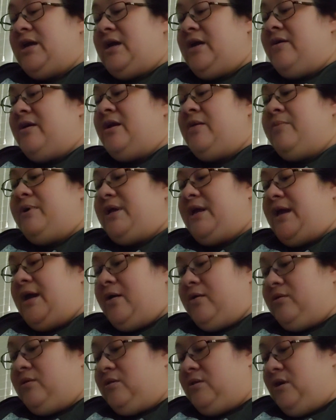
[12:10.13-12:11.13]
anybody
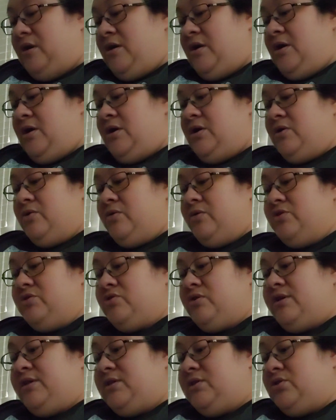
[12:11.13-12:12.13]
else who
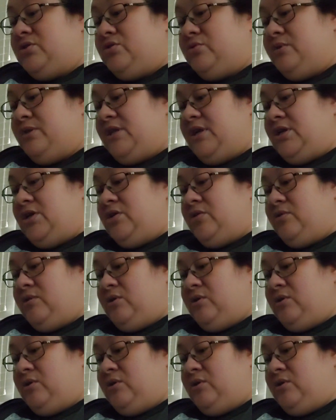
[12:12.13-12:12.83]
enjoys to do what they do.